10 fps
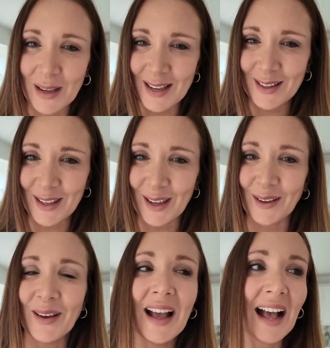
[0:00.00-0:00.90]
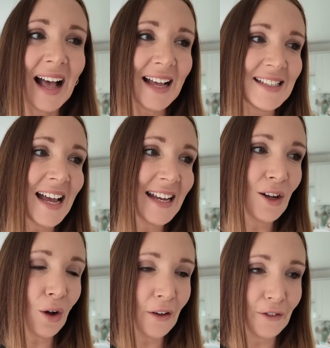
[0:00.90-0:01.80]
B&Q and I
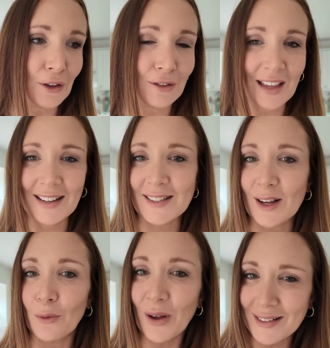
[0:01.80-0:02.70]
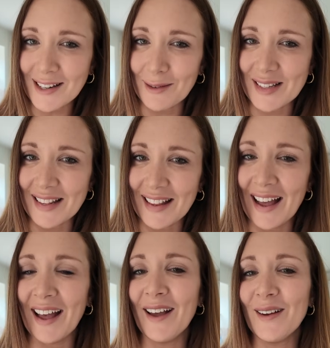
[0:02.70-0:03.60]
got a few things whilst I was in
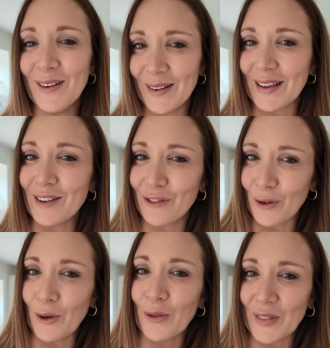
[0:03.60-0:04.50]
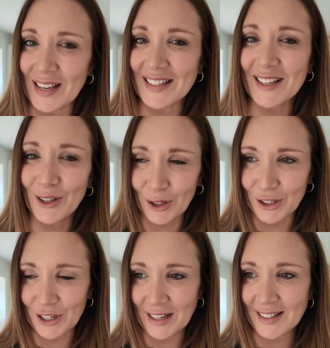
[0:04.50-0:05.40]
there looking for these
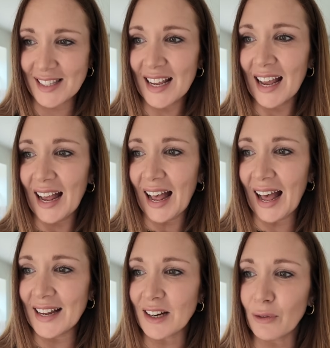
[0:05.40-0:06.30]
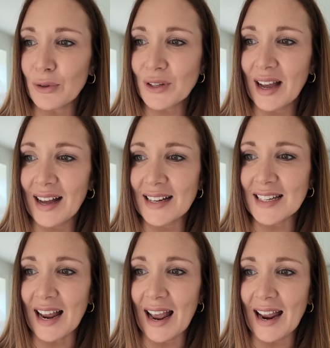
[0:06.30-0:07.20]
cushions. And I've also had
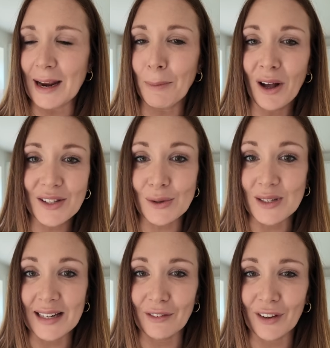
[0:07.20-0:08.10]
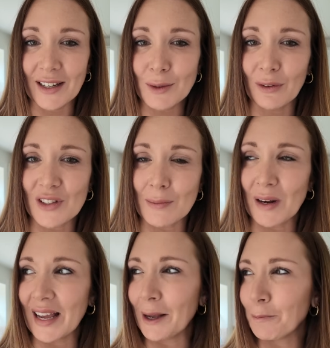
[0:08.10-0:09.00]
a parcel delivered with some
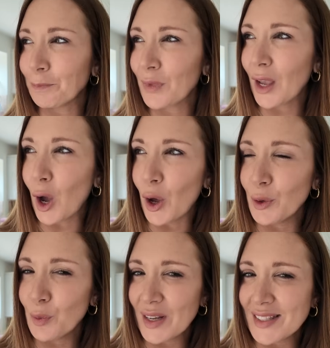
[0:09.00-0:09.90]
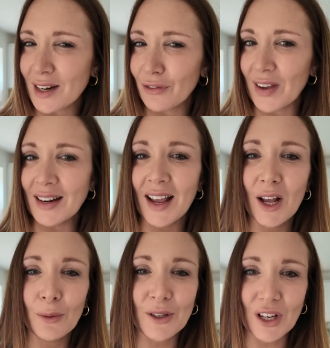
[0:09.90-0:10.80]
like homeware stuff in,
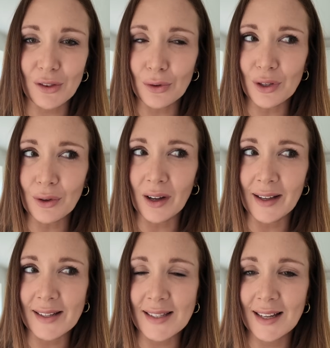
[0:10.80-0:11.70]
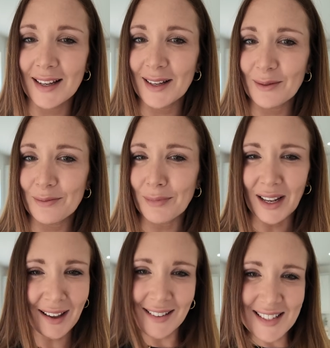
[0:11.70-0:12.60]
which I thought you guys might
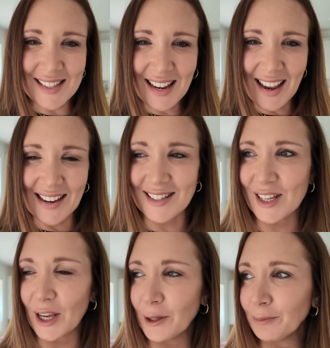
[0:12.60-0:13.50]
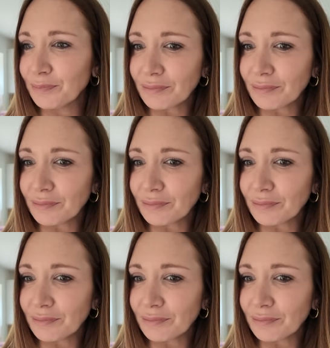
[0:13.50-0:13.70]
like to see. So